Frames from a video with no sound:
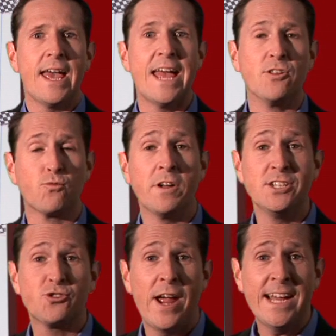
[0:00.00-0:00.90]
and the run
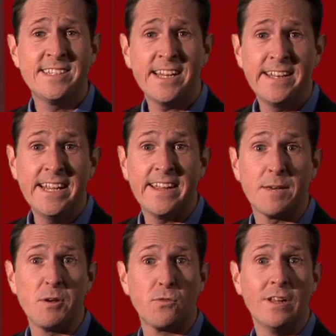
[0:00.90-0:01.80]
and drag technique that
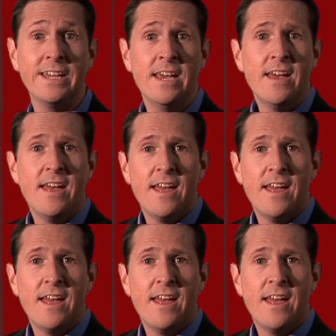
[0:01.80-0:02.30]
can be really